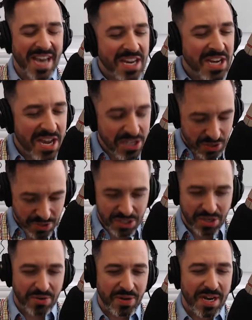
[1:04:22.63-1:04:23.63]
Yeah, sure.
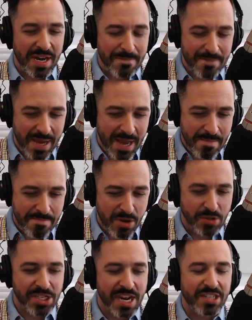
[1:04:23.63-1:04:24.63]
So I'm
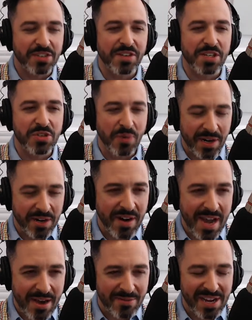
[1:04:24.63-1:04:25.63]
most active on
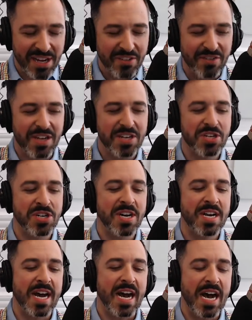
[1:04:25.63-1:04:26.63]
Twitter at RandFish.
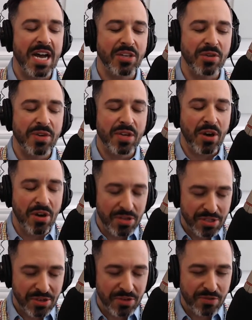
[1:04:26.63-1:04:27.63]
You can
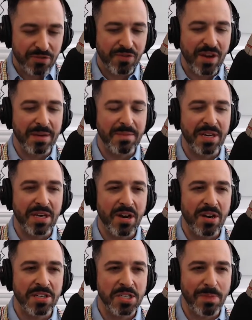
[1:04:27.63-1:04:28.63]
also find me
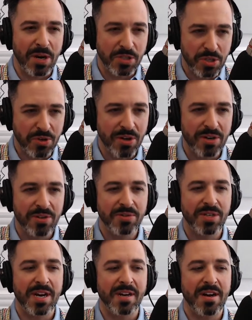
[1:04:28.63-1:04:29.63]
on
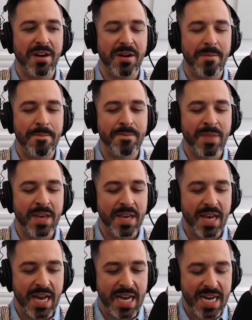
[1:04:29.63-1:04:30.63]
SparkToro.com.
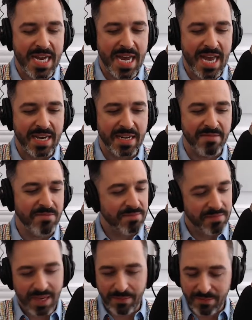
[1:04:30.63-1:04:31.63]
And
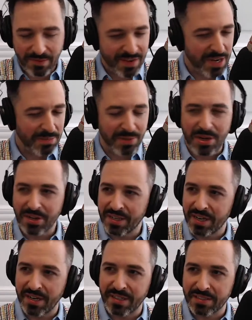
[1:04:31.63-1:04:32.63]
we've got a blog
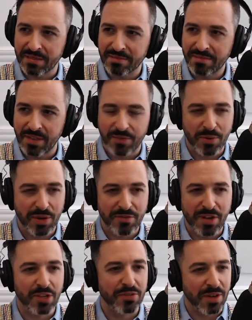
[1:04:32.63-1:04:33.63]
there. And if you want
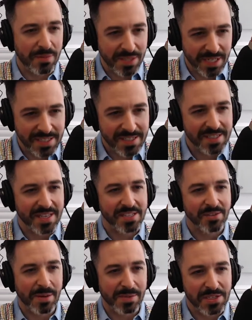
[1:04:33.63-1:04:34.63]
to follow for updates,
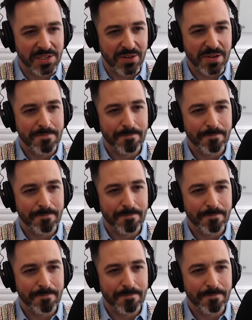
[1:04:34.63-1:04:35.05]
that's a great place to do it.